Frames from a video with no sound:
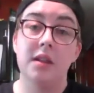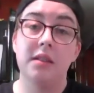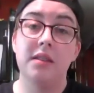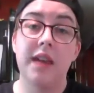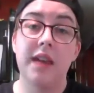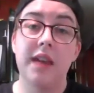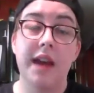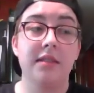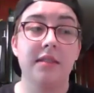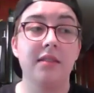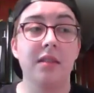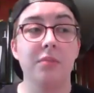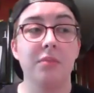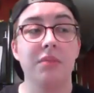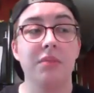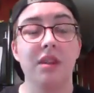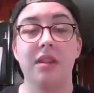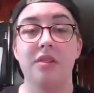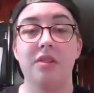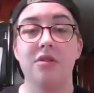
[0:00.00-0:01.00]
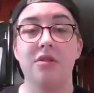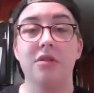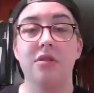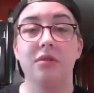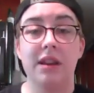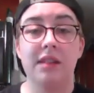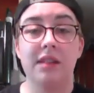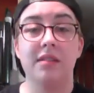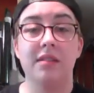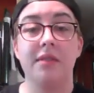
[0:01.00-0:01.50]
that is something that you'll
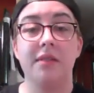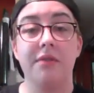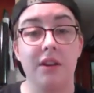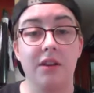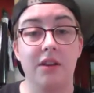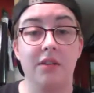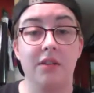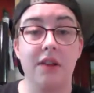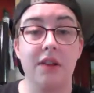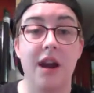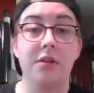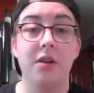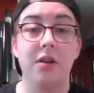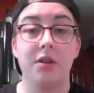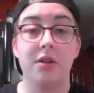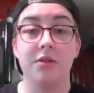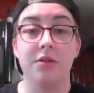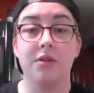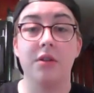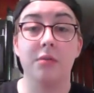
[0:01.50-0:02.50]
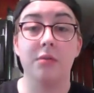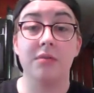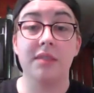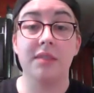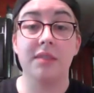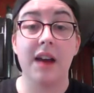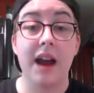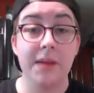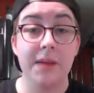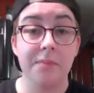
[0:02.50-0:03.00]
need to figure out on your own
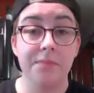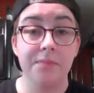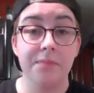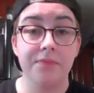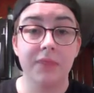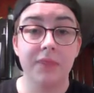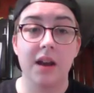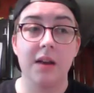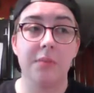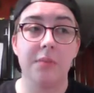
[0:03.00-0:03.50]
time.